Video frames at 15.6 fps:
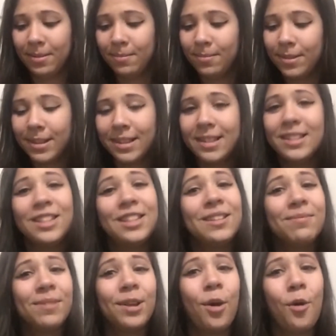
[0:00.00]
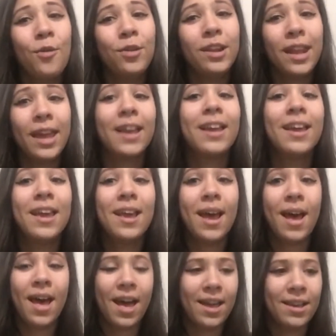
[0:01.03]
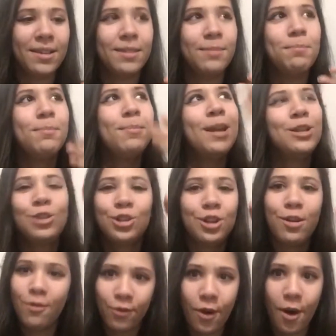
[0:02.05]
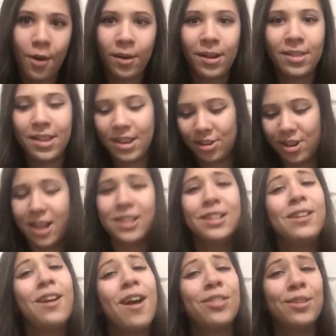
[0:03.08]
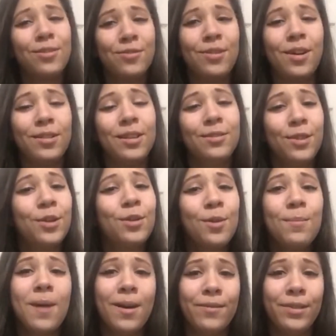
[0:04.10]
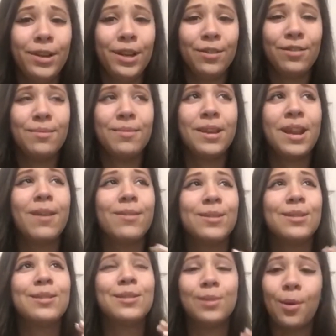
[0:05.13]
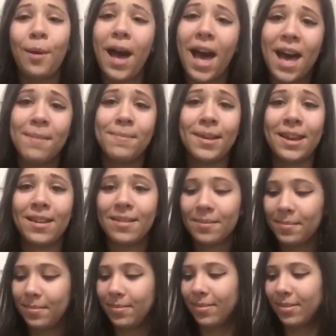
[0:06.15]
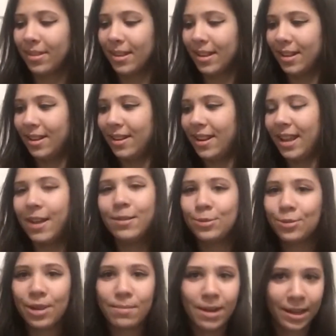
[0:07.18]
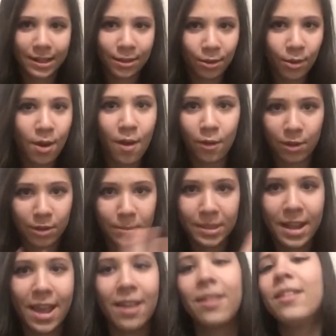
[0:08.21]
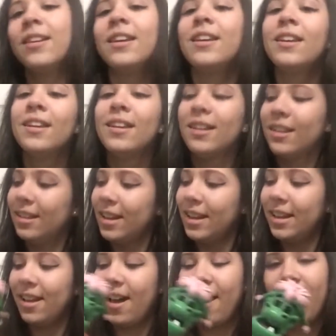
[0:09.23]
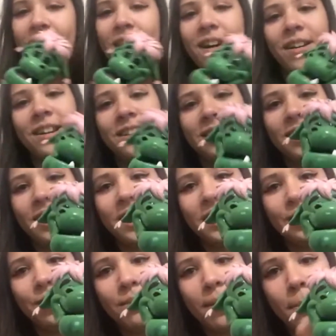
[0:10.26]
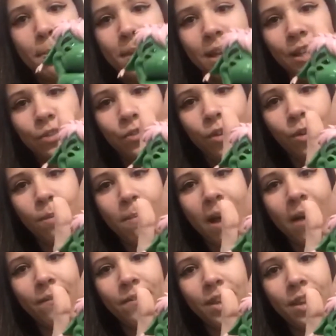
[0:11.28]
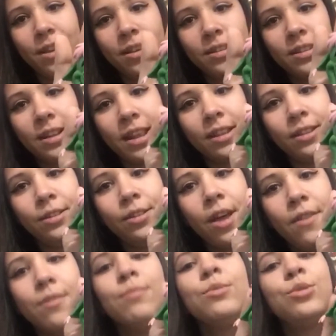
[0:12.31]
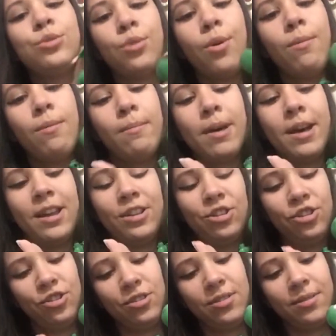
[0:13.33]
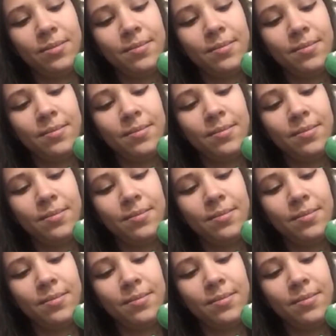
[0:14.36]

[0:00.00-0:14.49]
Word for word: But she, but hopefully like I made sure she didn't fall or anything, and she actually got the, the Funko Pop figure for me, and I was so happy. Like, I was screaming like a little girl on Christmas Day. Like, honestly, he's one of my biggest Funko Pop figures, and I love him so much.